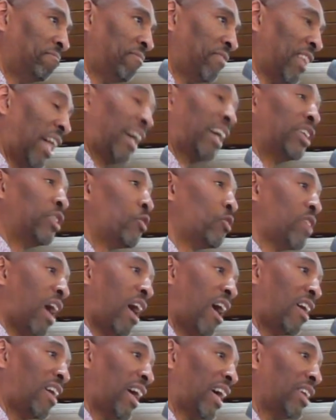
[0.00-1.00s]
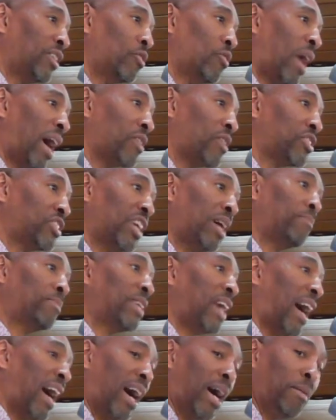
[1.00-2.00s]
Like a new car, like a new house.
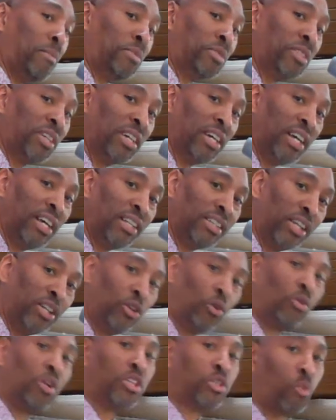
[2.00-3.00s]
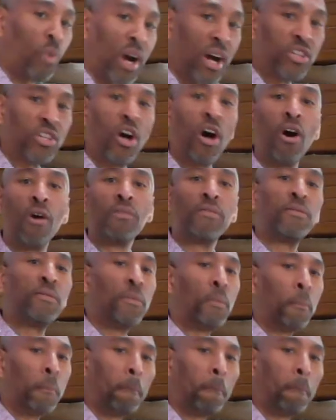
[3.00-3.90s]
Sometimes the newness wears off.